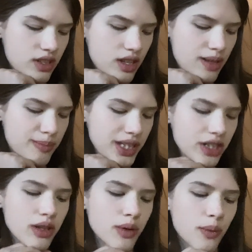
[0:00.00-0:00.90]
A
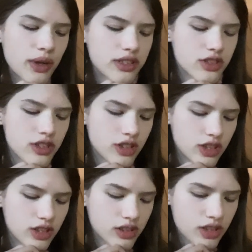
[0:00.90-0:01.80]
bitter winter.
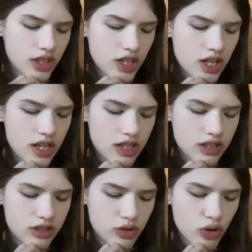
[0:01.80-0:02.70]
The
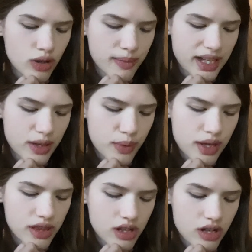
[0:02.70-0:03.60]
stormy
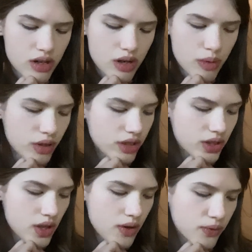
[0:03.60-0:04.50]
weather was
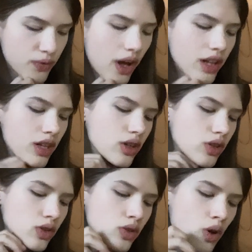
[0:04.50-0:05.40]

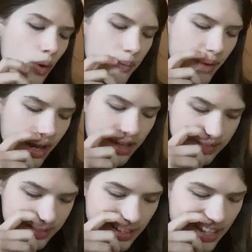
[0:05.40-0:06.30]
followed by
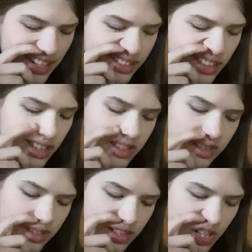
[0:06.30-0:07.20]
sleet and
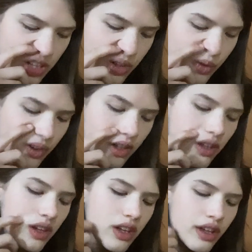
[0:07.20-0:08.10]
snow,
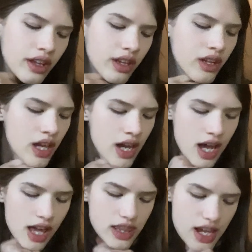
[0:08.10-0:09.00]

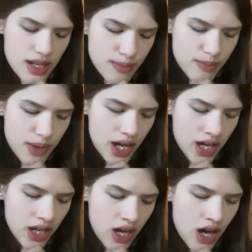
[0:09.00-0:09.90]
and then
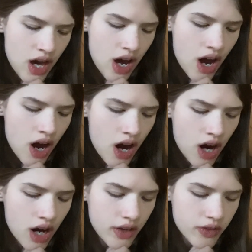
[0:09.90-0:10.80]
by a
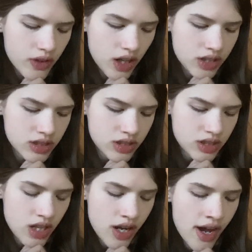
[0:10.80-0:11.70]
hard frost,
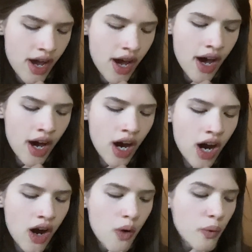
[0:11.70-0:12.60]

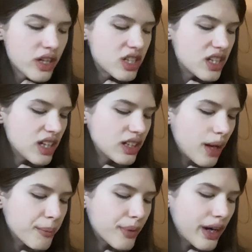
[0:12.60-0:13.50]
which did
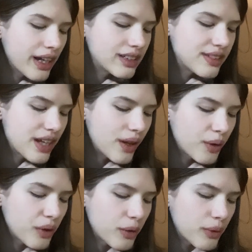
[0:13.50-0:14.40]
not break till
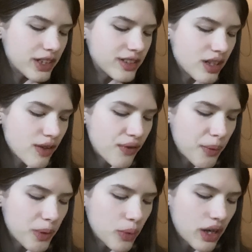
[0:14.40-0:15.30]
we went into
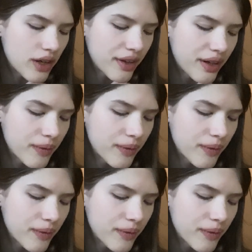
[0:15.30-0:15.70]
February.